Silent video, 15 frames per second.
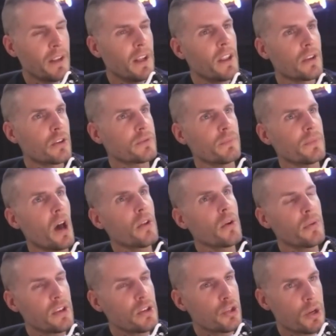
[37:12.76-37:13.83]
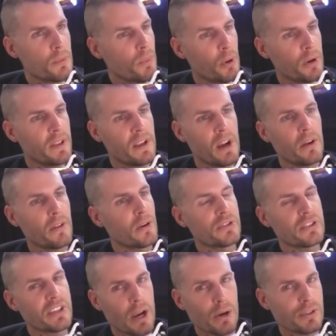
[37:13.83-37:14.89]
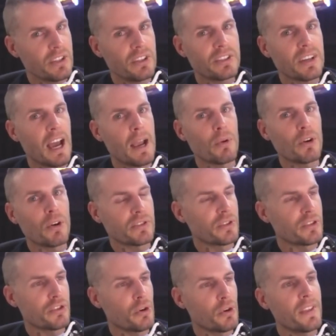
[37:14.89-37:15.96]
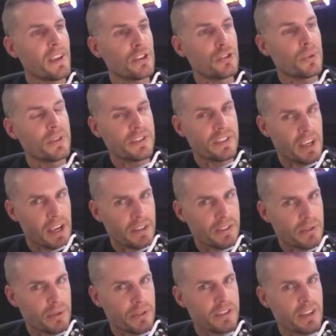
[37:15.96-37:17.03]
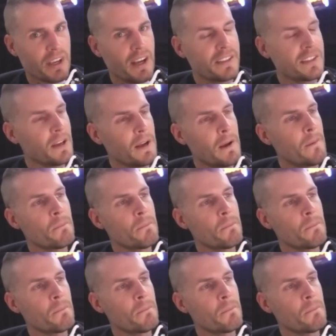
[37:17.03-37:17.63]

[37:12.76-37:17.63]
There's other things you can put in there. There's scarcity timers. There's certain things you can say on certain slides.